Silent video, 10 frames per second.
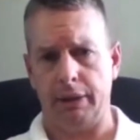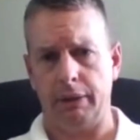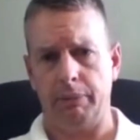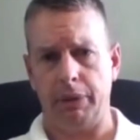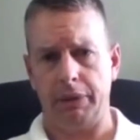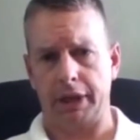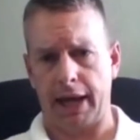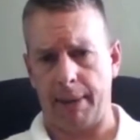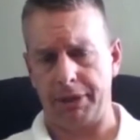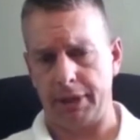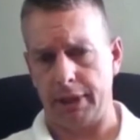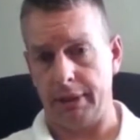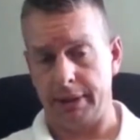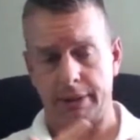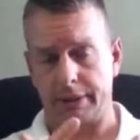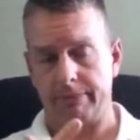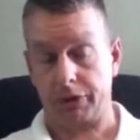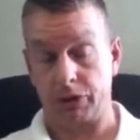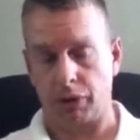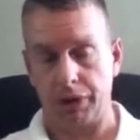He had been decapitated. That's
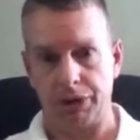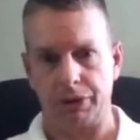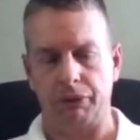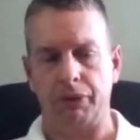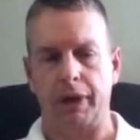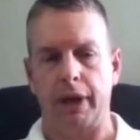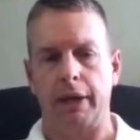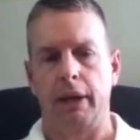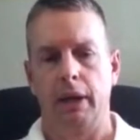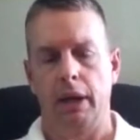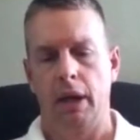a story you just don't forget.